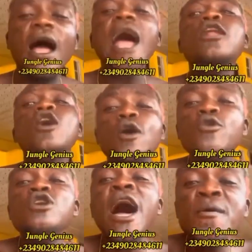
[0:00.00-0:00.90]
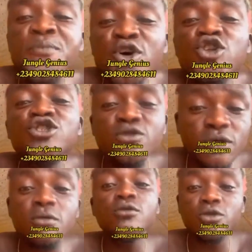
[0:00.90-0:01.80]
I know who don't build
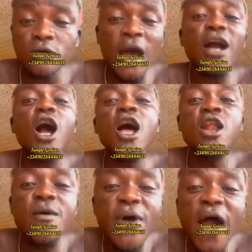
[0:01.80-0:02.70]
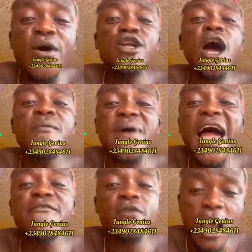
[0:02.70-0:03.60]
record label, we don't buy
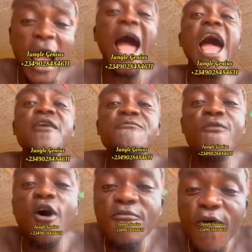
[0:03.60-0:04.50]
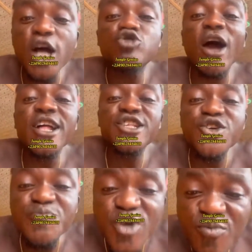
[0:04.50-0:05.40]
iPhone for
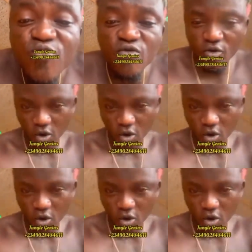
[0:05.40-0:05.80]
20 people.